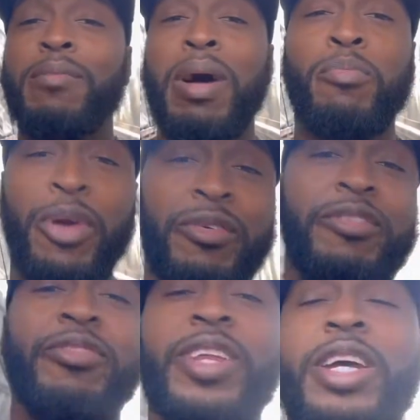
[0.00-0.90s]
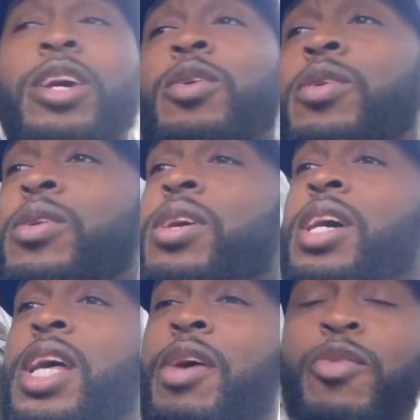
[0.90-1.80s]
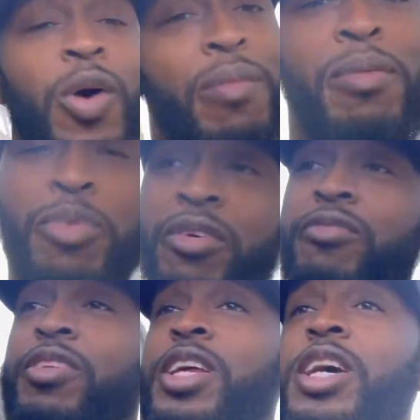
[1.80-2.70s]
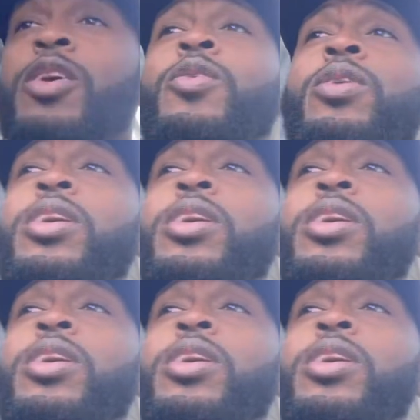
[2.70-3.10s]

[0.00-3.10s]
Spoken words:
in my previous video, if you watch my previous video,